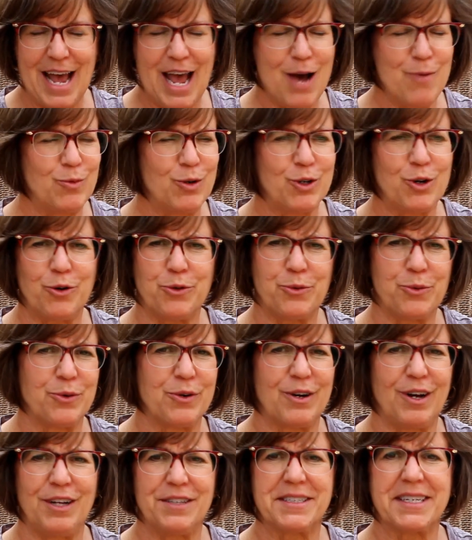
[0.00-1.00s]
And we'll go through
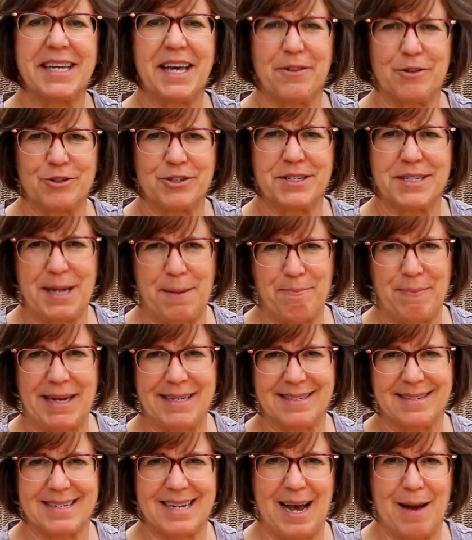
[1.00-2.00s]
it all together step by
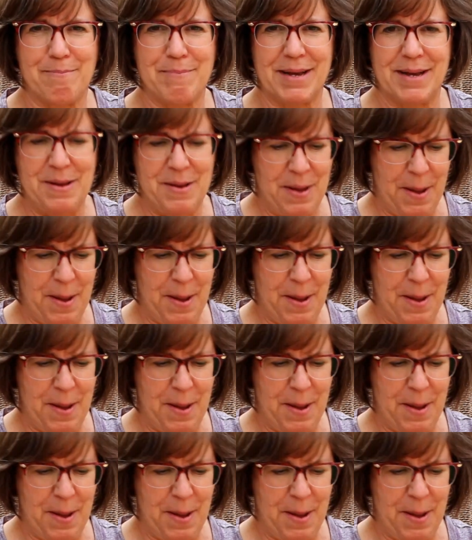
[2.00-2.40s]
step.